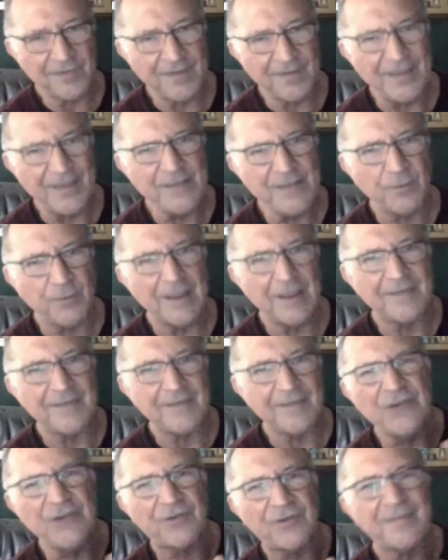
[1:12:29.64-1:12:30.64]
these were, it's an
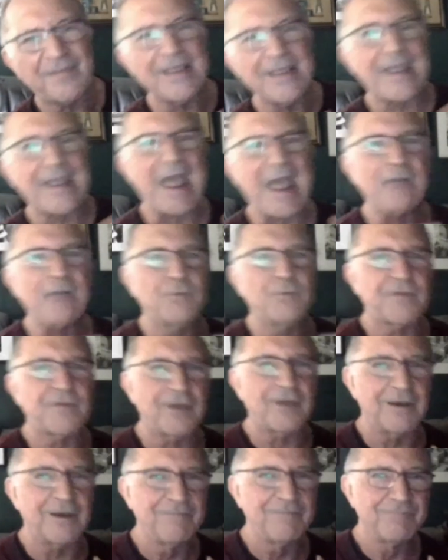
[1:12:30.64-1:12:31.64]
interesting
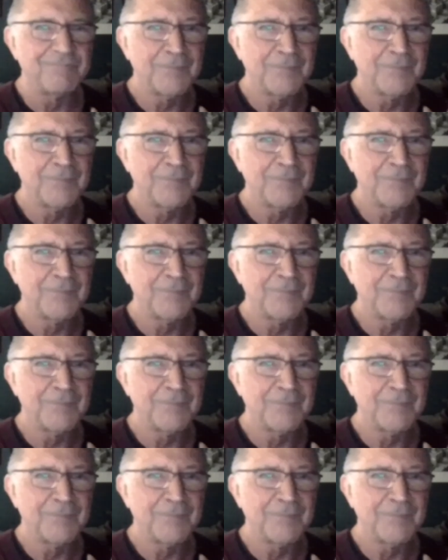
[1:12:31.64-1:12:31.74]
counter